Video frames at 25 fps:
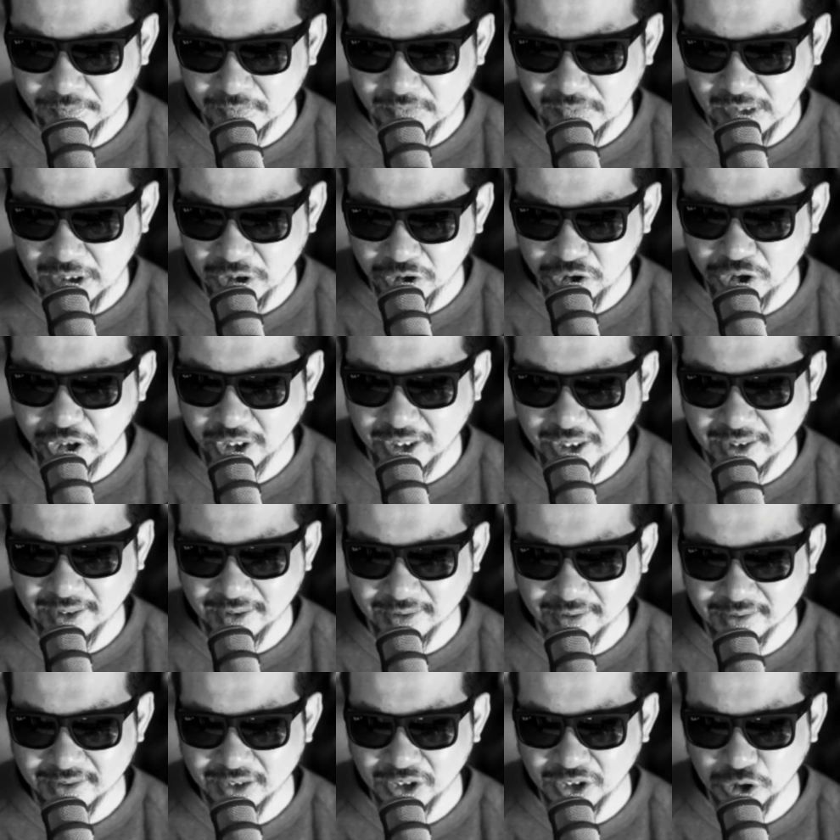
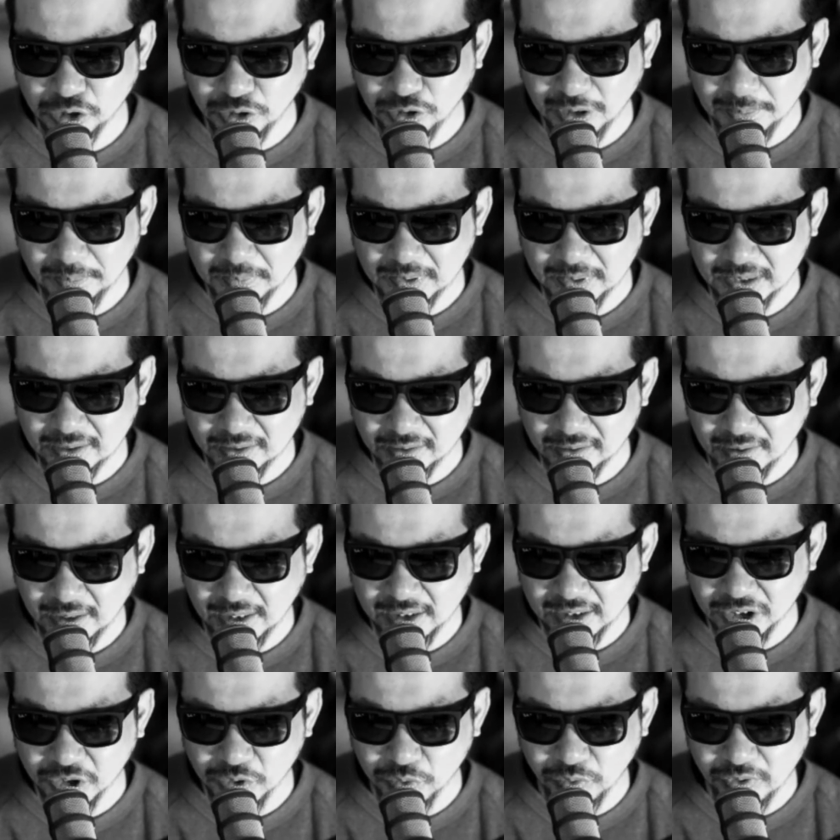intricate script
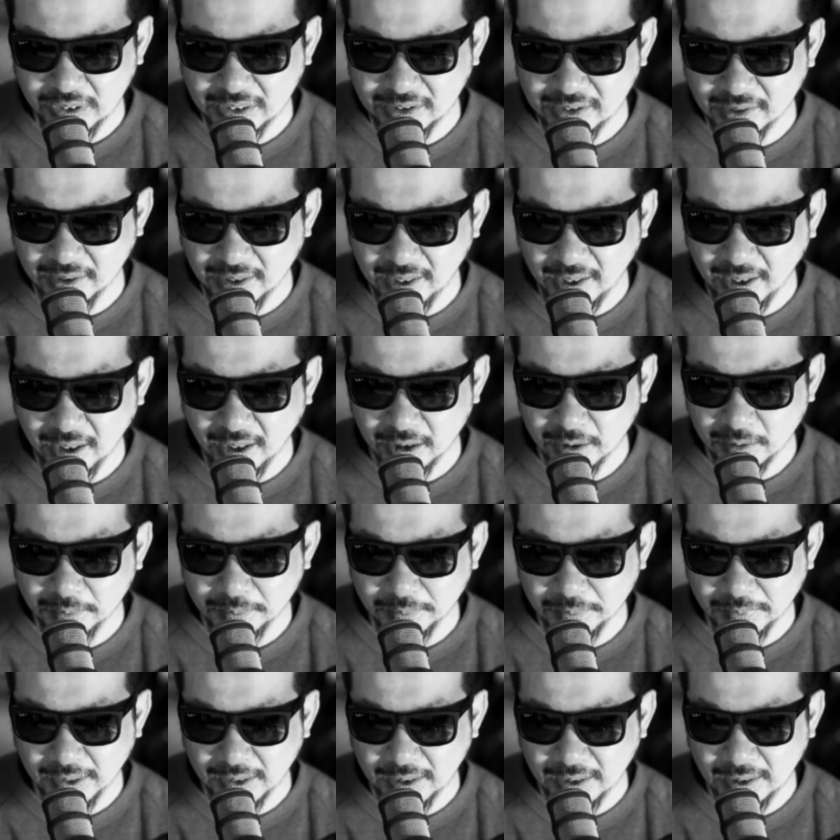and just reads it out,
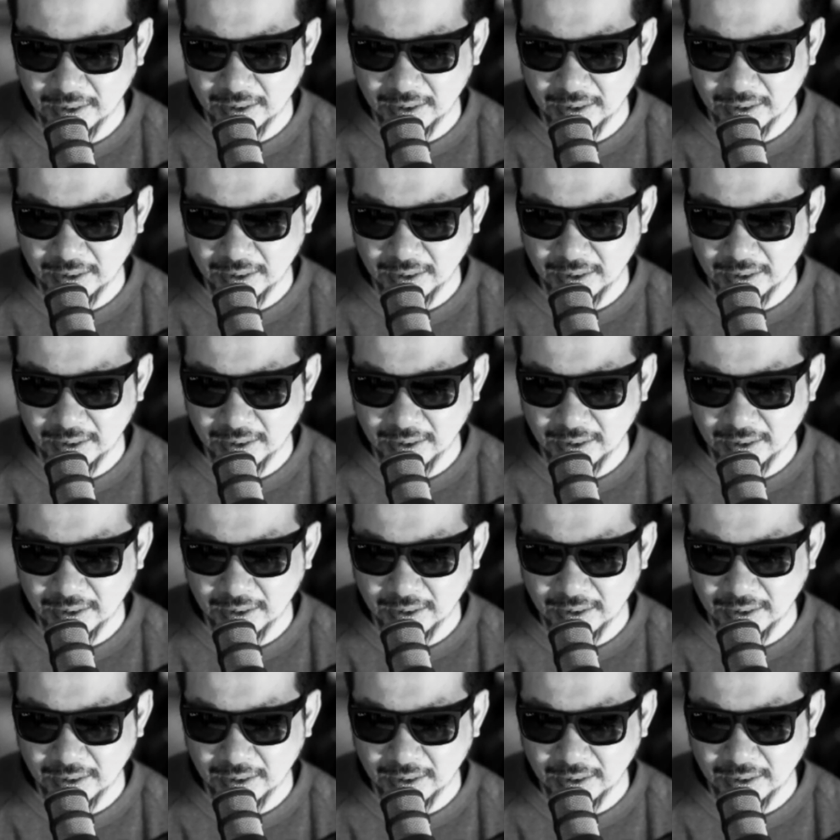but